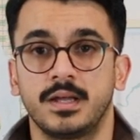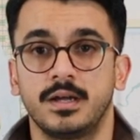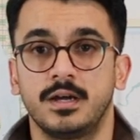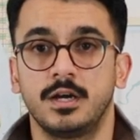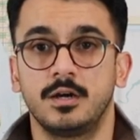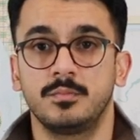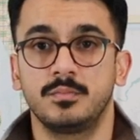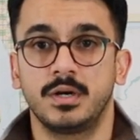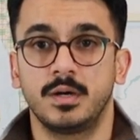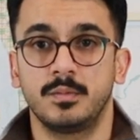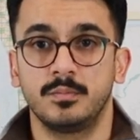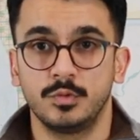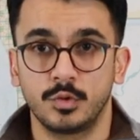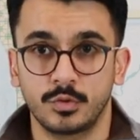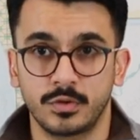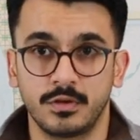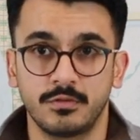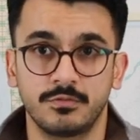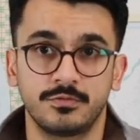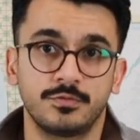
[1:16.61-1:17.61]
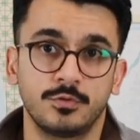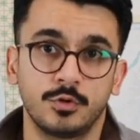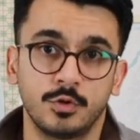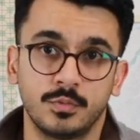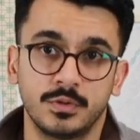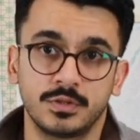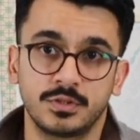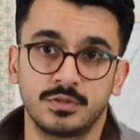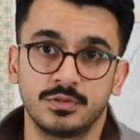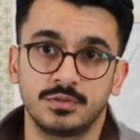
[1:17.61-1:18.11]
Um, I'm looking
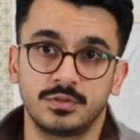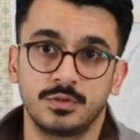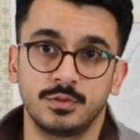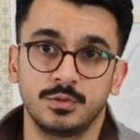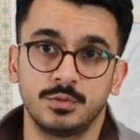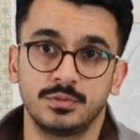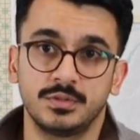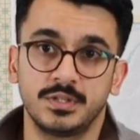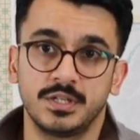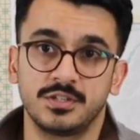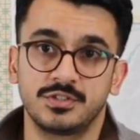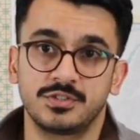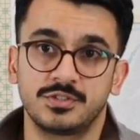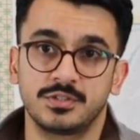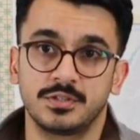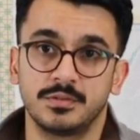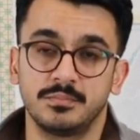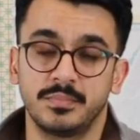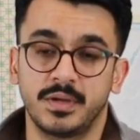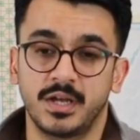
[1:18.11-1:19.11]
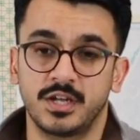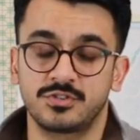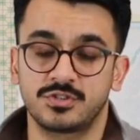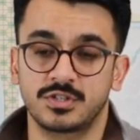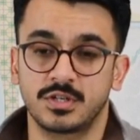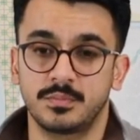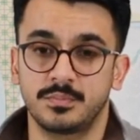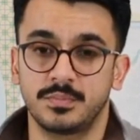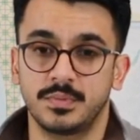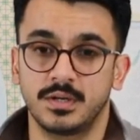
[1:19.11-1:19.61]
forward to, to this
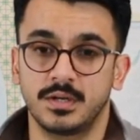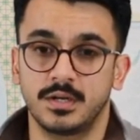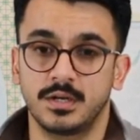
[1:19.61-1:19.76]
matchup.